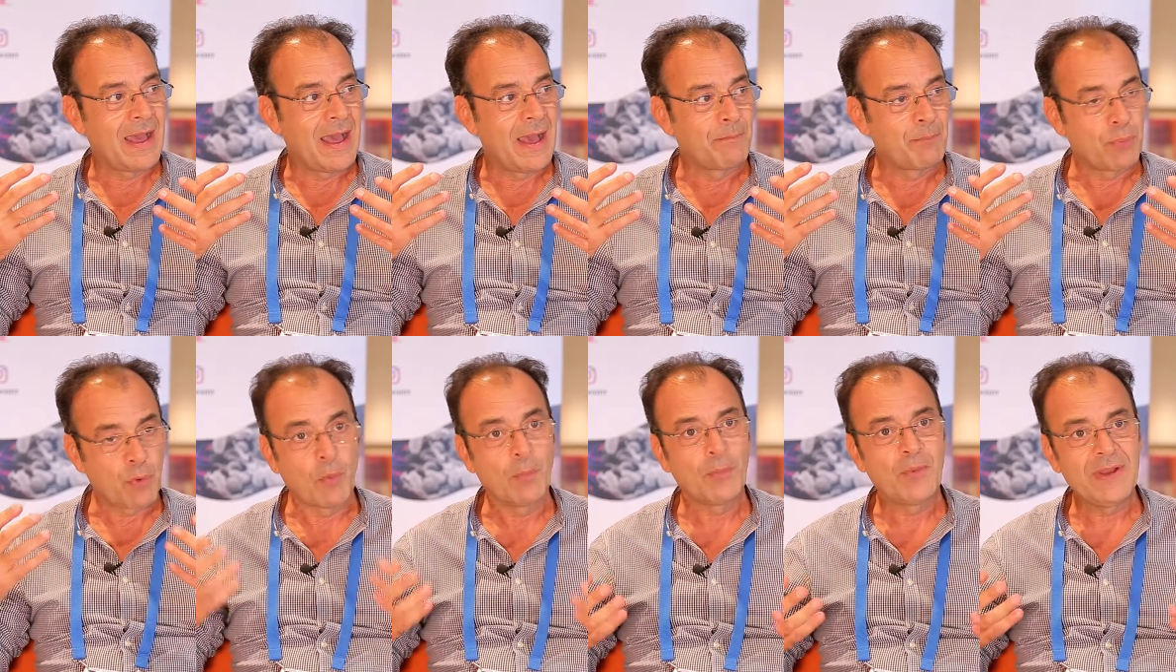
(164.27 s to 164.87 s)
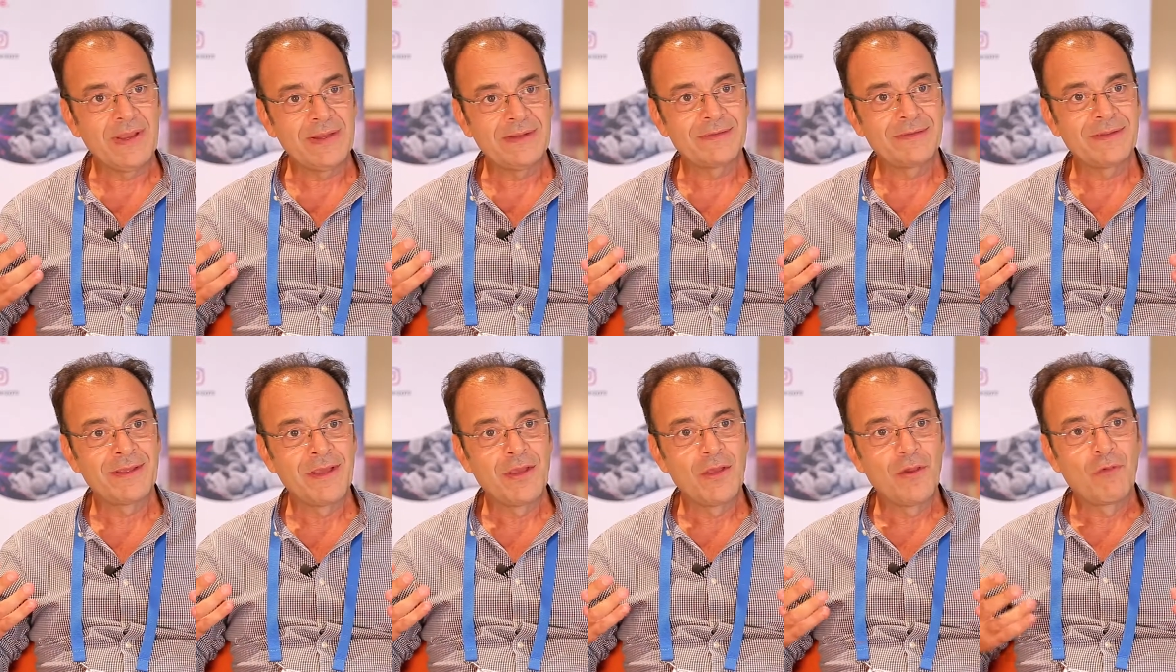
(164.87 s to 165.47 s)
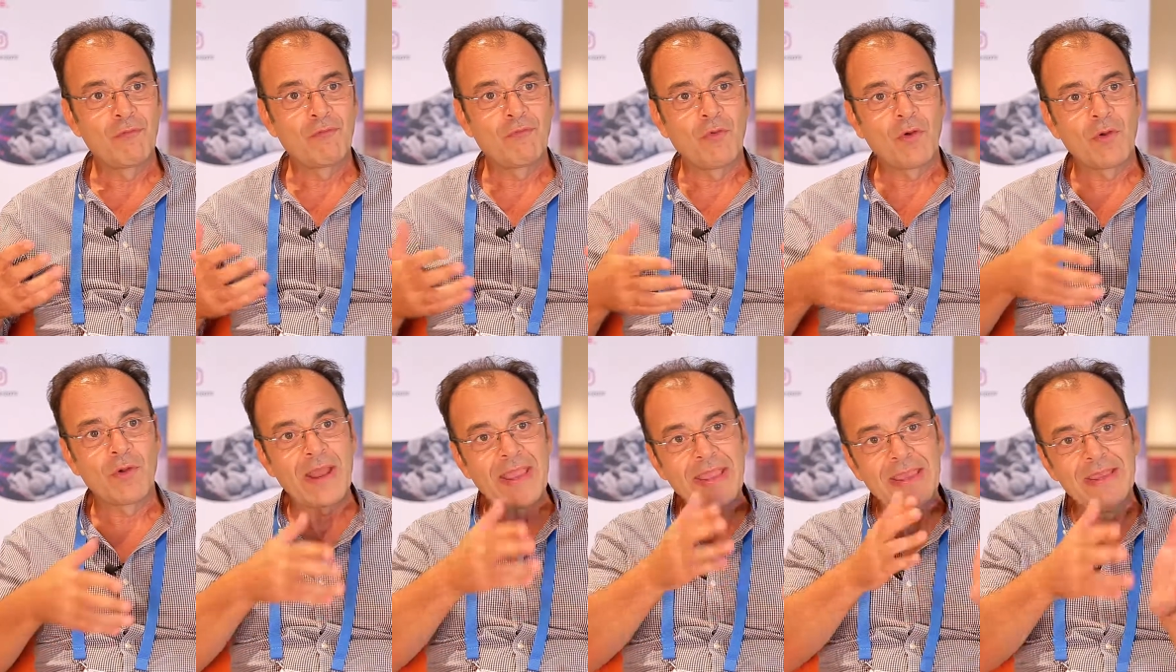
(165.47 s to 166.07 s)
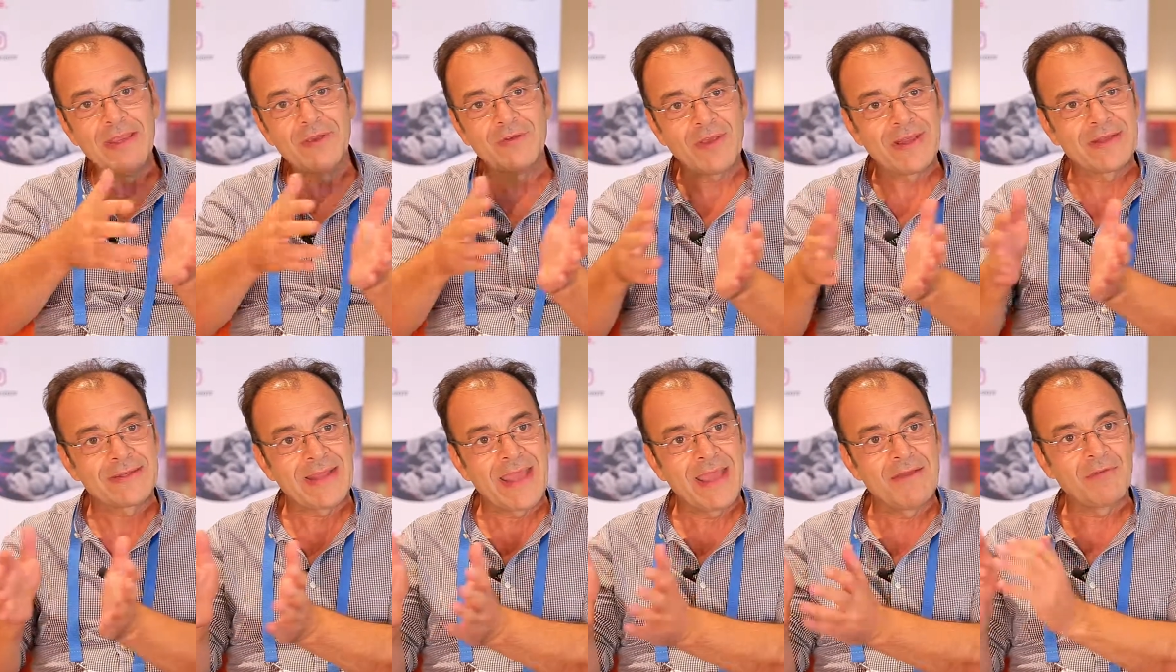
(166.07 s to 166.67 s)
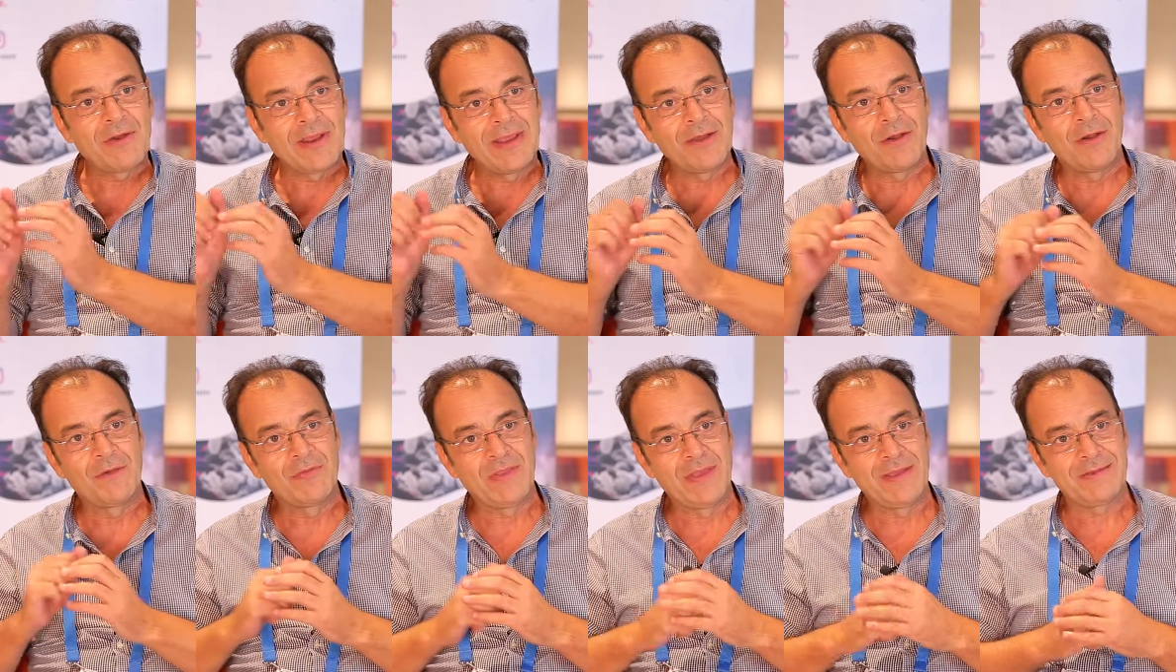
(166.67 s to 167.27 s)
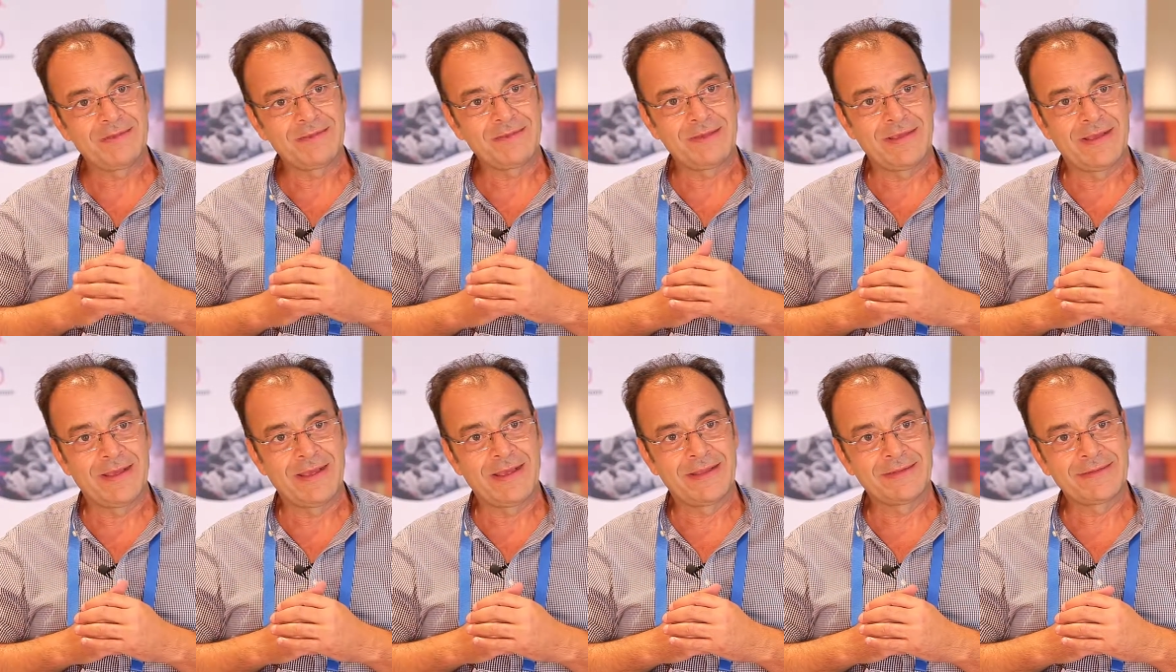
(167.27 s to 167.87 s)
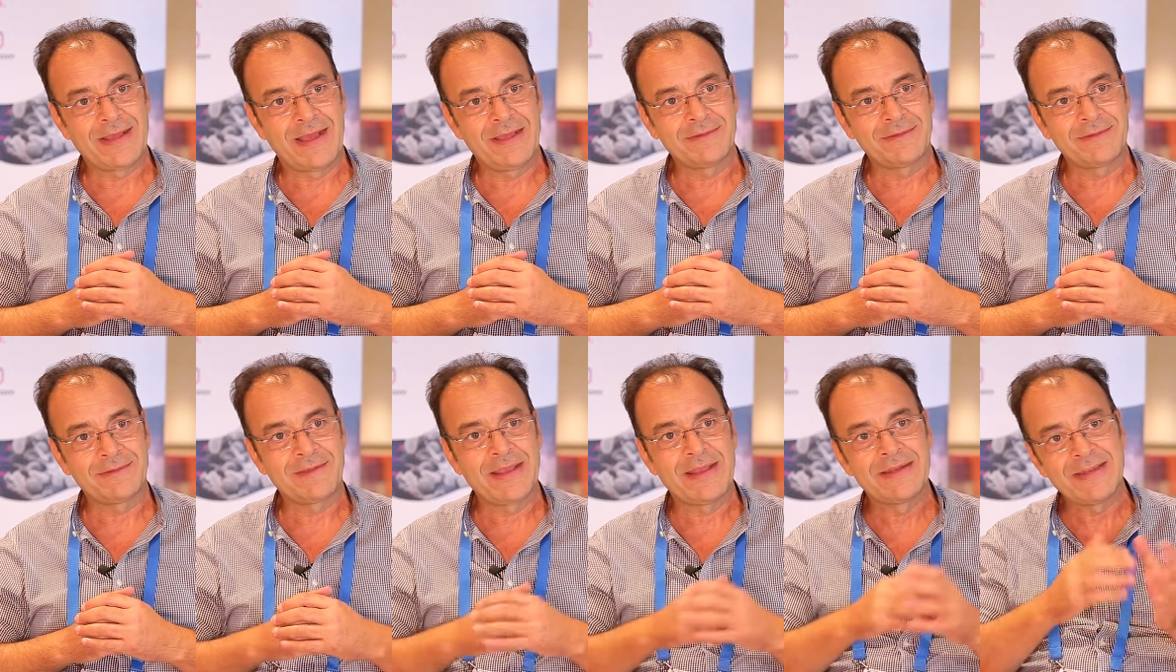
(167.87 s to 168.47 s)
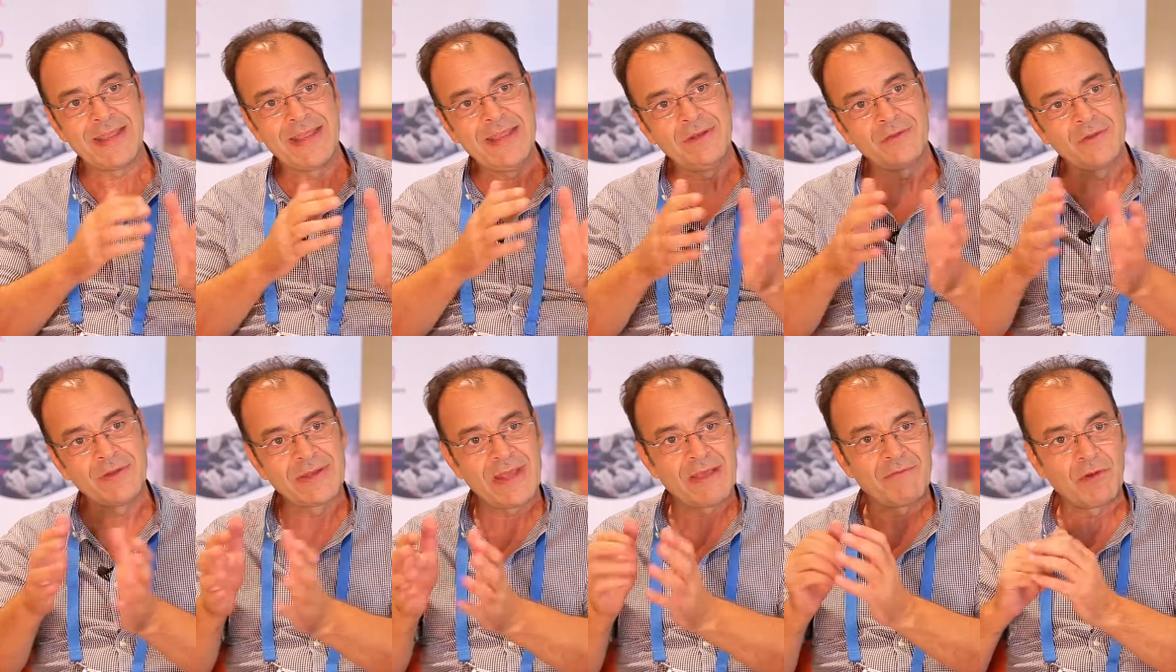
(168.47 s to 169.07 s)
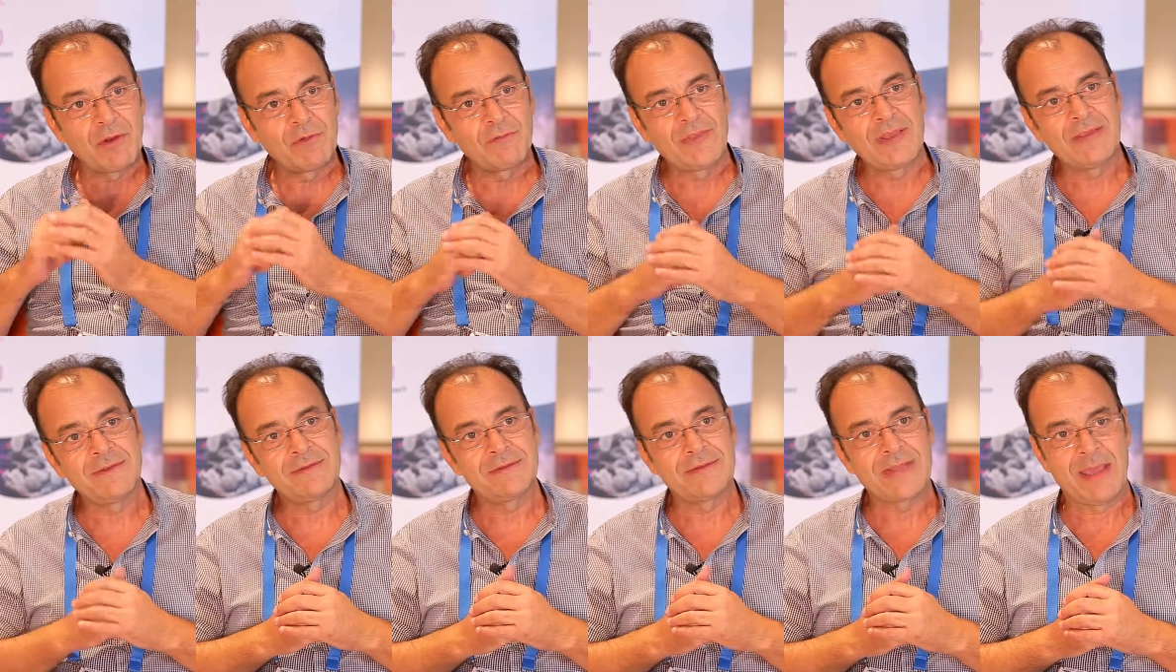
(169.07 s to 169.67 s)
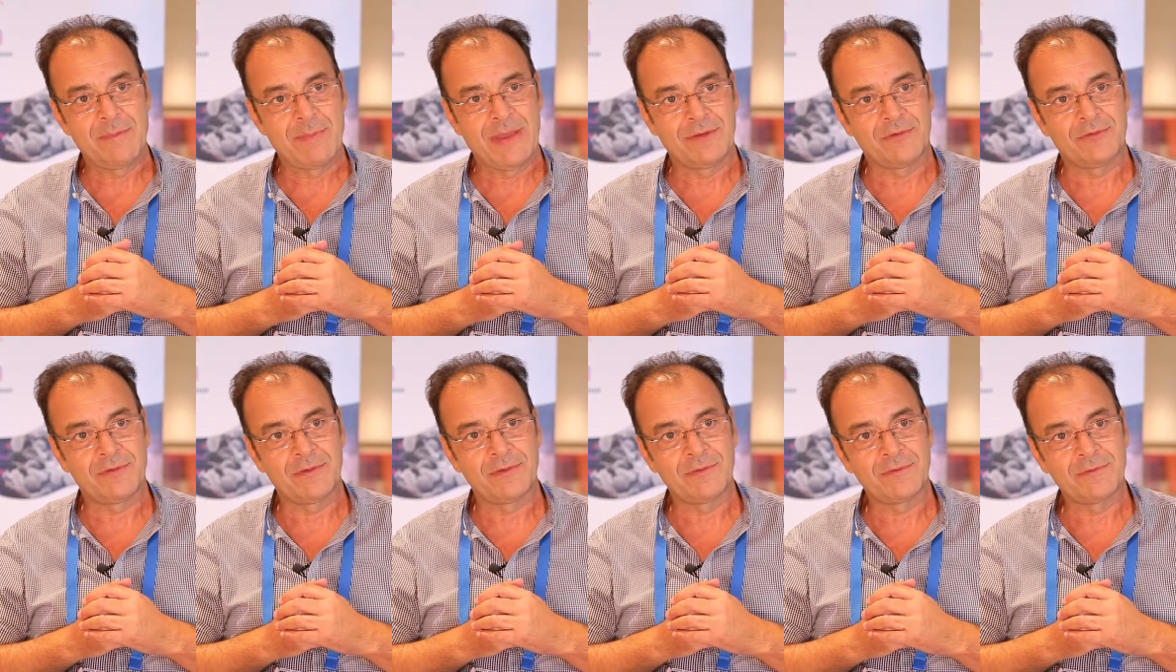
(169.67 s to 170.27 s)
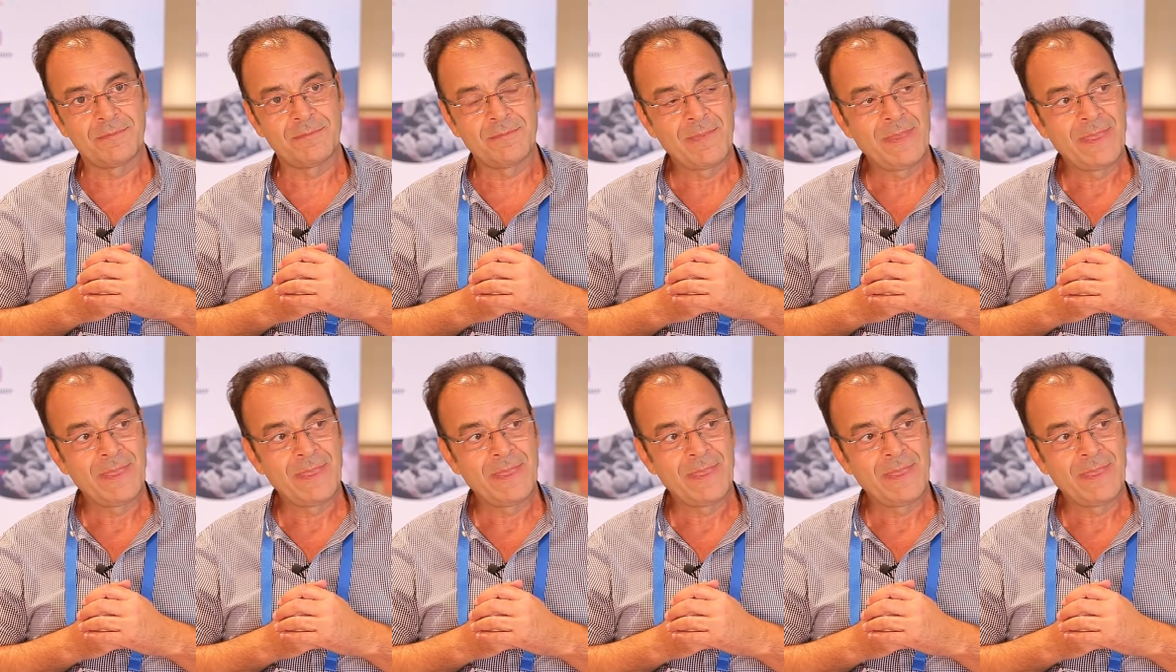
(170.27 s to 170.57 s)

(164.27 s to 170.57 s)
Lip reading: appropriate for each and every of these tasks and each and every of these dimensions.